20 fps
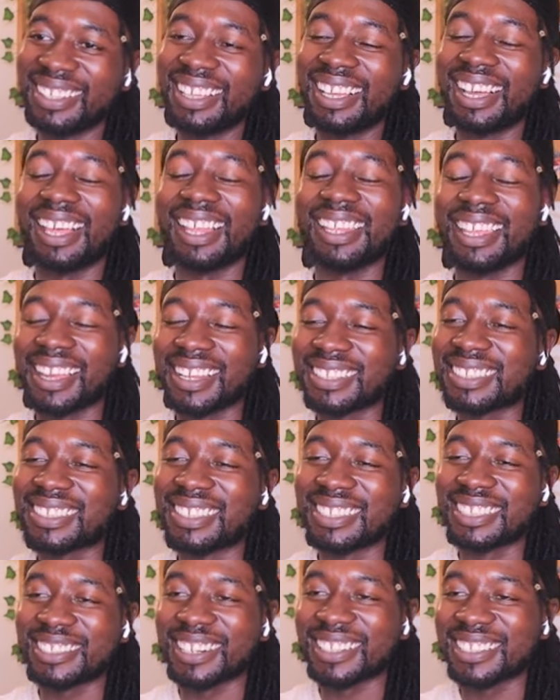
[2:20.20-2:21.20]
I liked
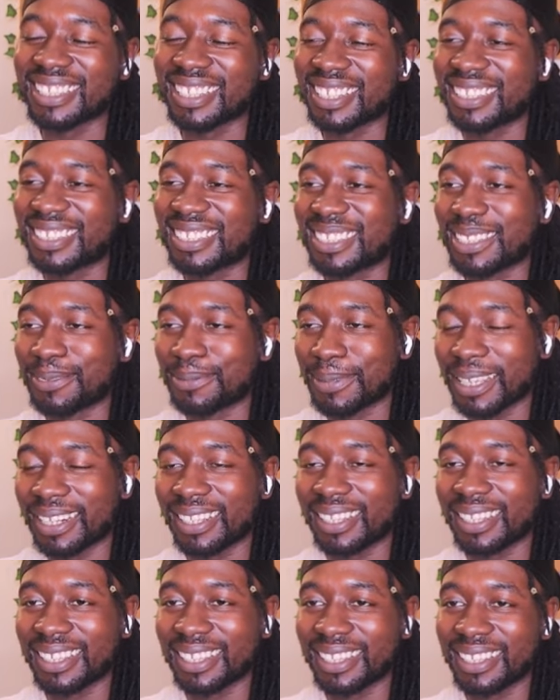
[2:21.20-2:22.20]
the translation
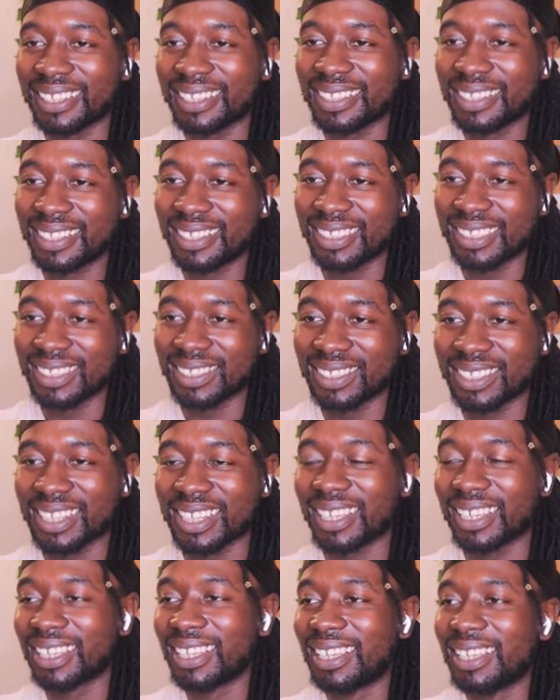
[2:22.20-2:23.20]
better there. It was
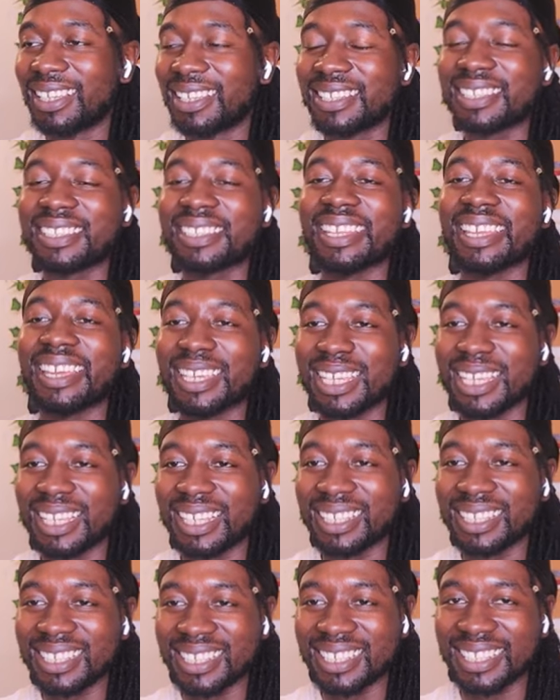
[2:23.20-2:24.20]
like,
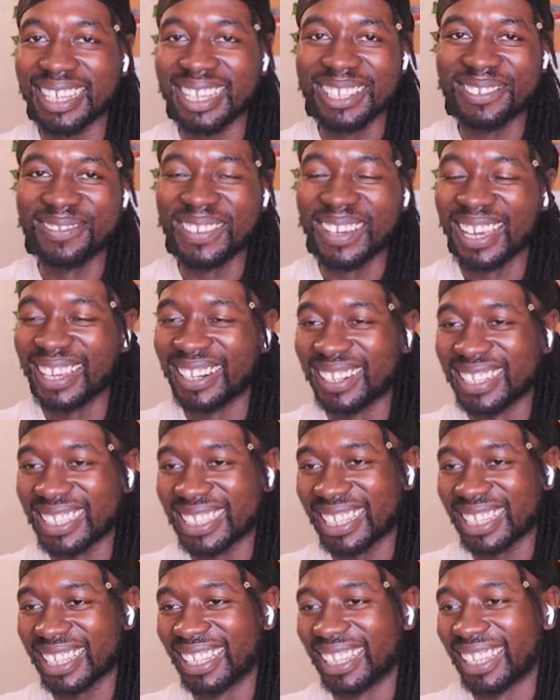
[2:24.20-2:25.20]
stay mad or
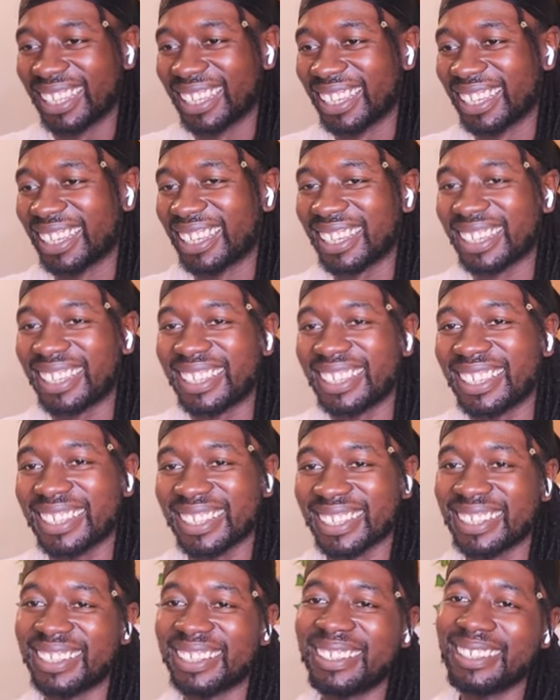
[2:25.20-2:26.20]
something like that.
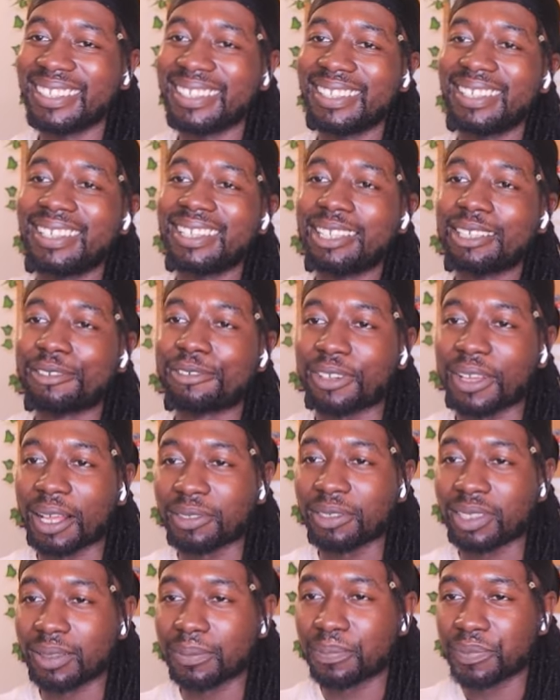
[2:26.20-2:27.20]

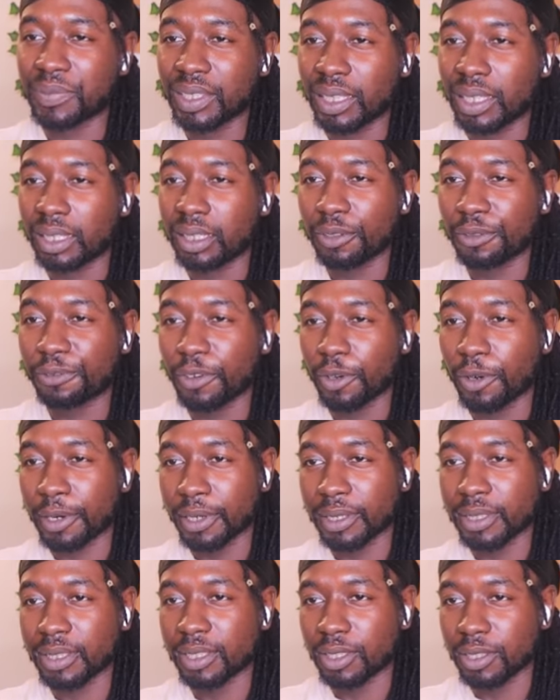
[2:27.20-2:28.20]
Found him in the
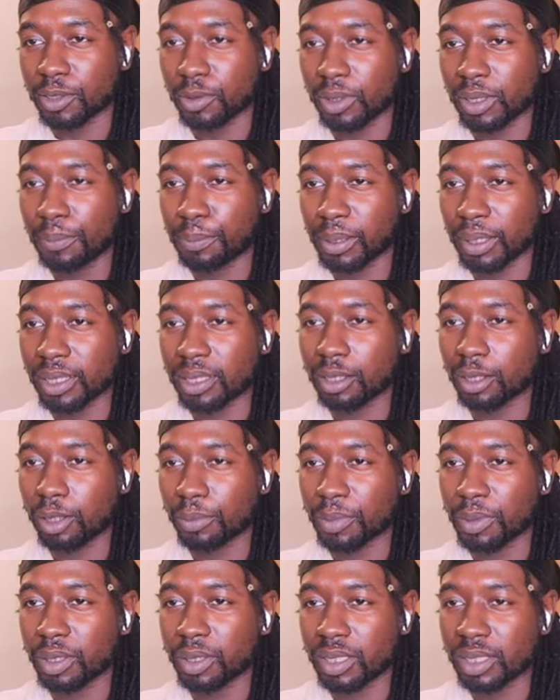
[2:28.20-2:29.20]
forest, 20 plus
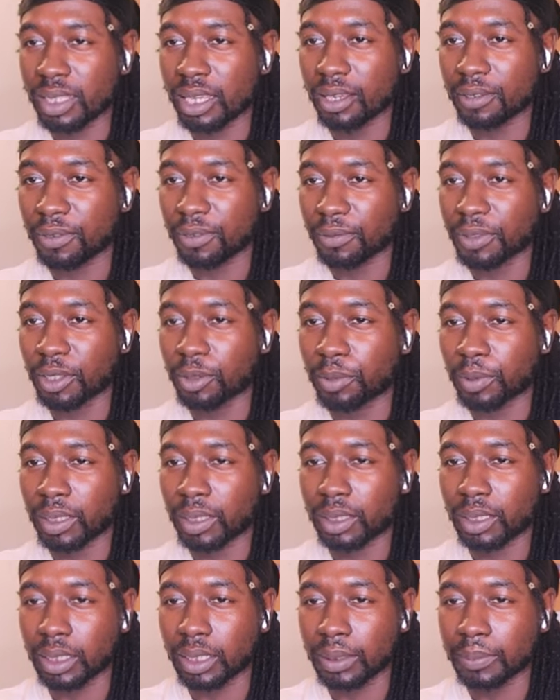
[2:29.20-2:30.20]
kilometers south of the
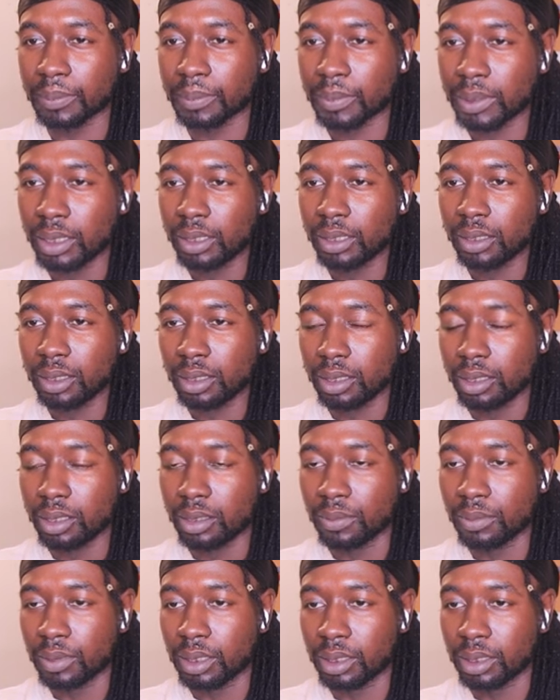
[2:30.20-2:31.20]
Great Gate.
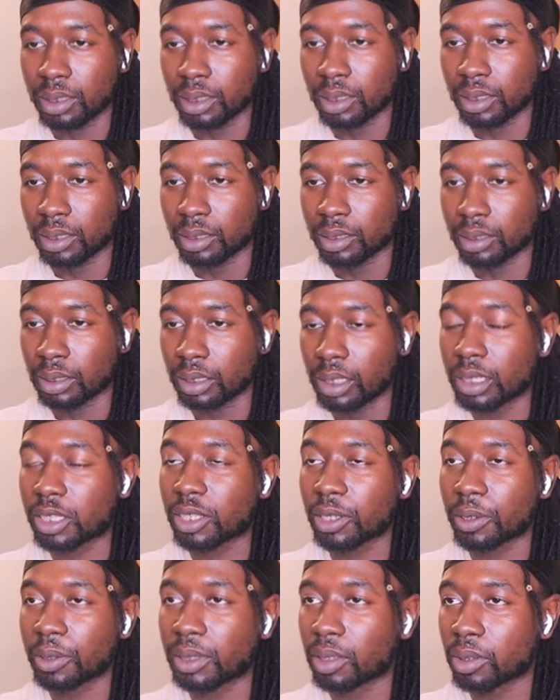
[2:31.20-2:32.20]
He's mine. Let's
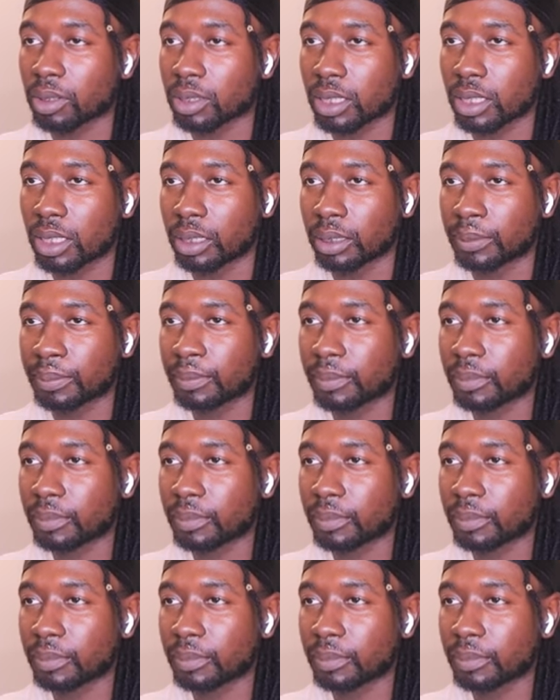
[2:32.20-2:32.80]
go, Delta.